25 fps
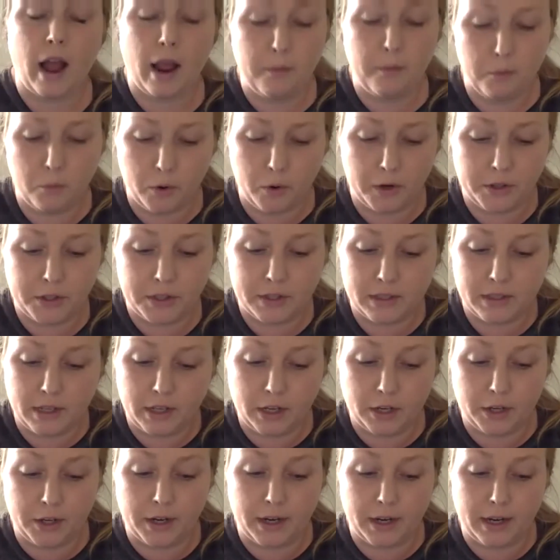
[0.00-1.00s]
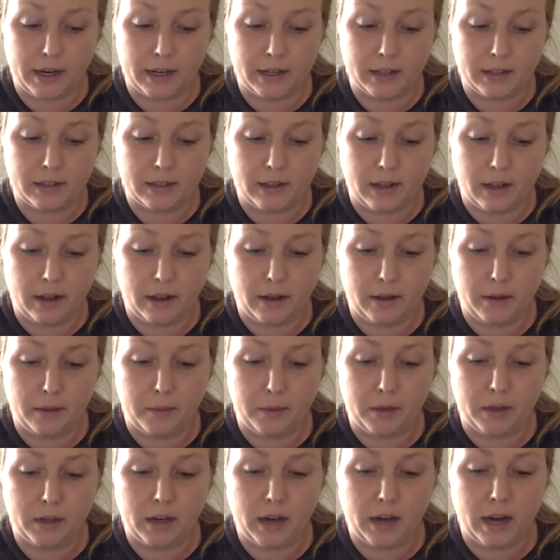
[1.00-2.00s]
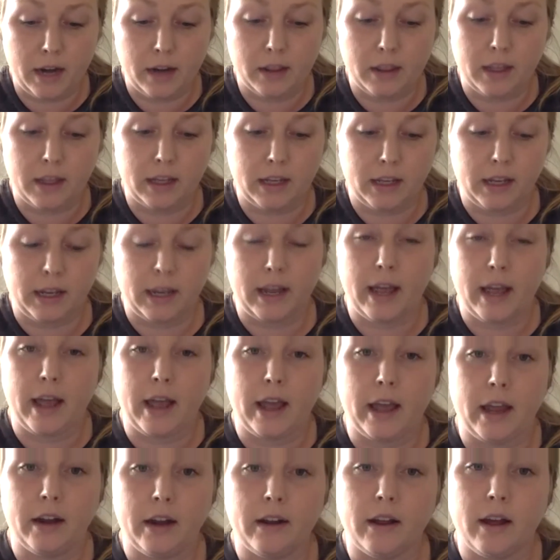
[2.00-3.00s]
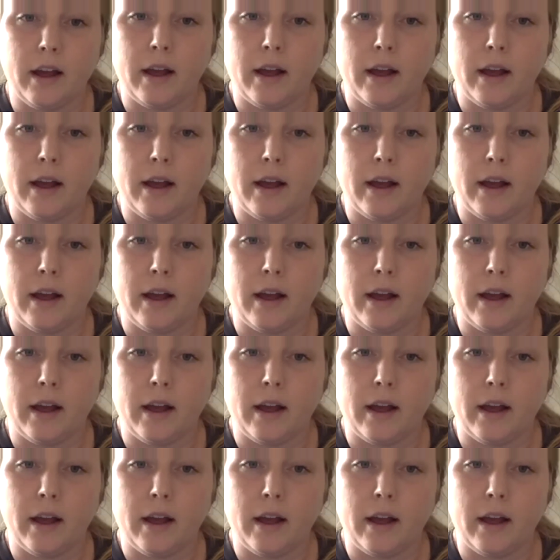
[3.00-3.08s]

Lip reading: more just curious and kind of thinking ahead.